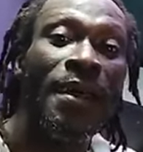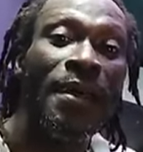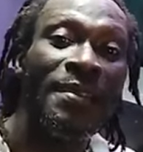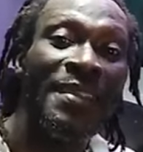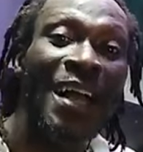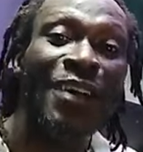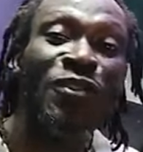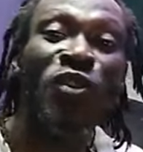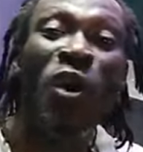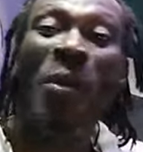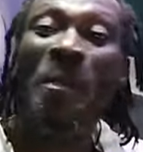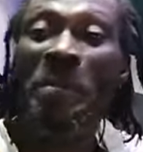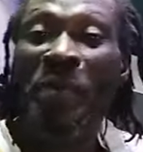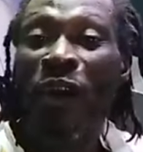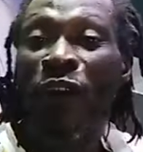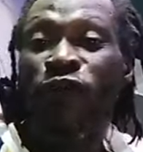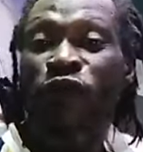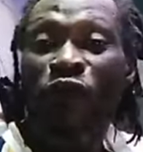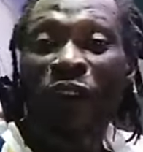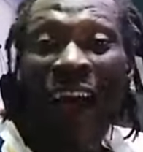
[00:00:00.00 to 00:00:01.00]
Now so
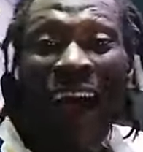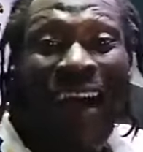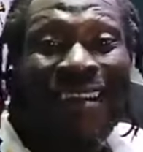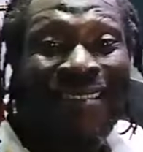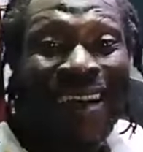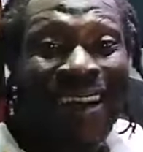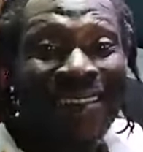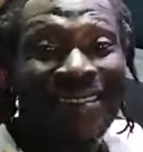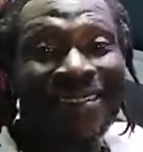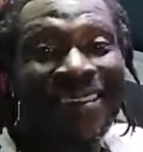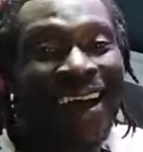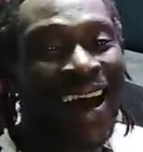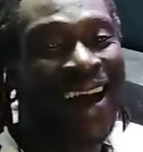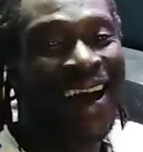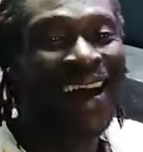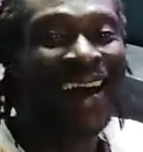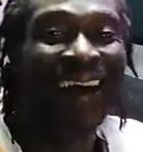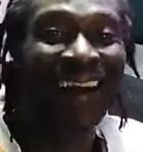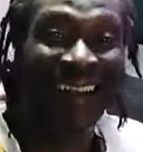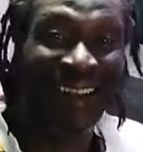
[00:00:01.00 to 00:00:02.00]
big fool,
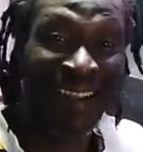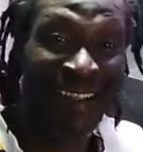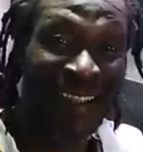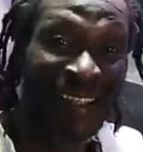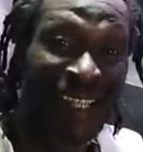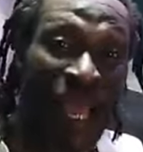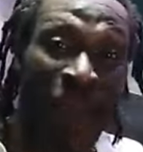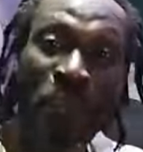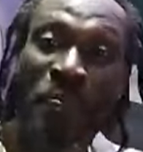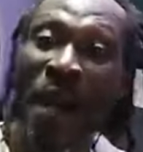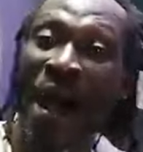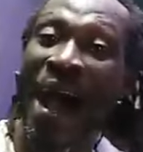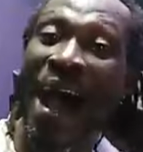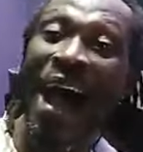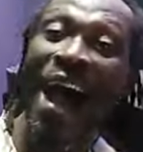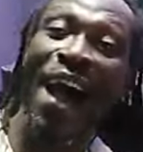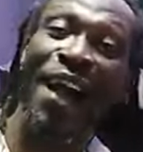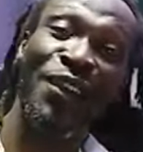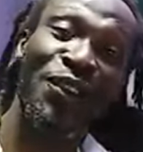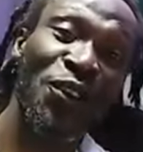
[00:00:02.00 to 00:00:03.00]
Arata, never
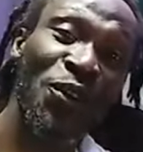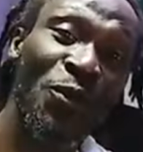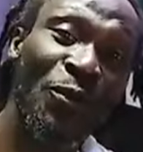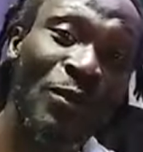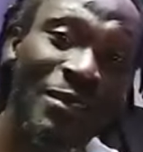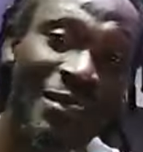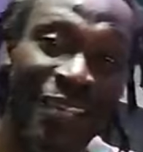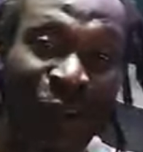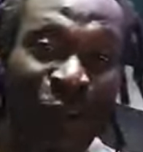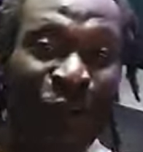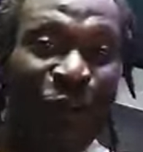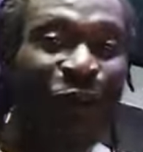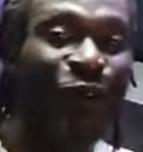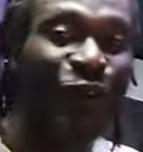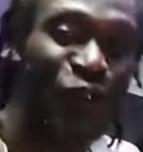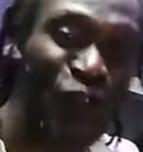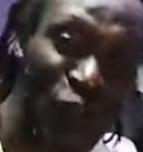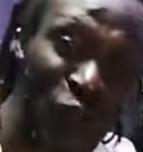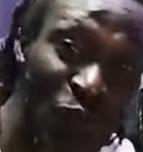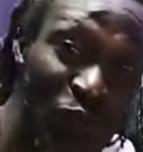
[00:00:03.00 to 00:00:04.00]
argue with salon
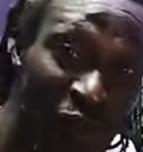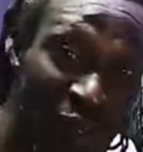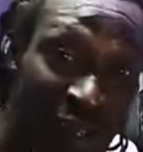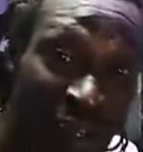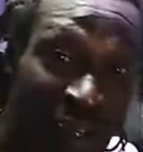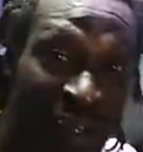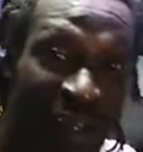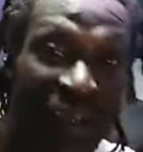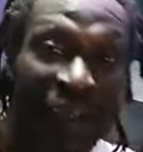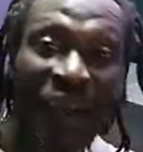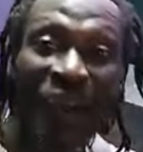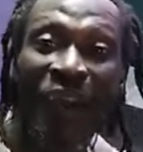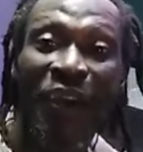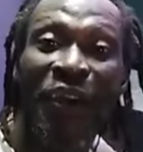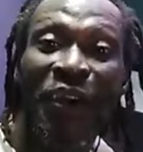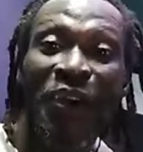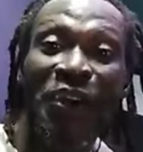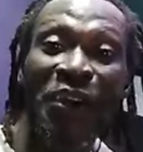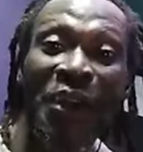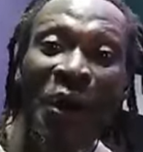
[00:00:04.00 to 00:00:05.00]
gossip.
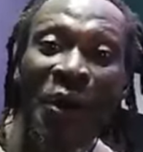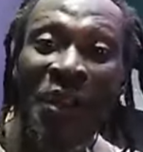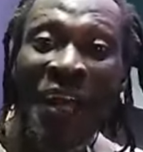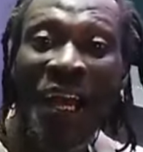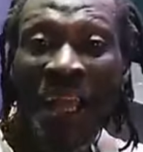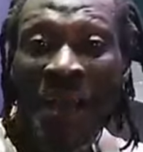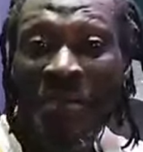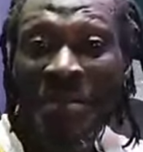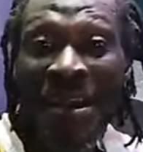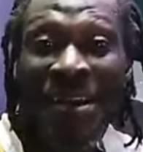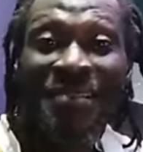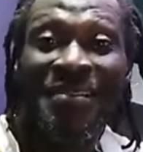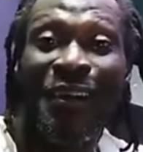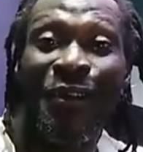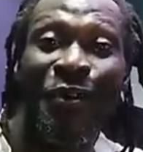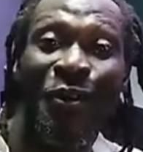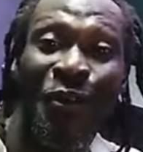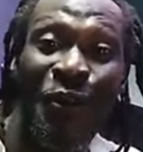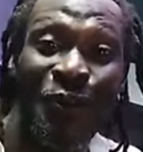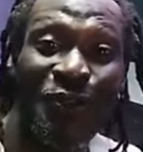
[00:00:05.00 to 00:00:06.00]
You know what I did,
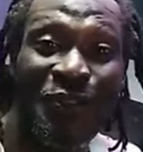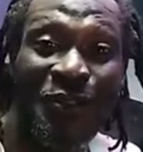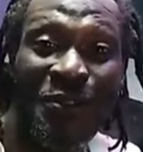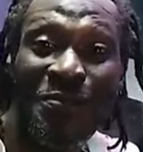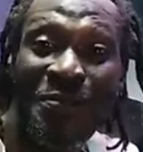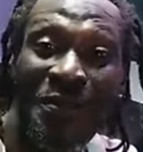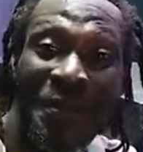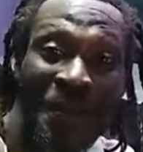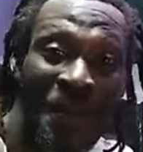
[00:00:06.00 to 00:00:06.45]
salon gossip?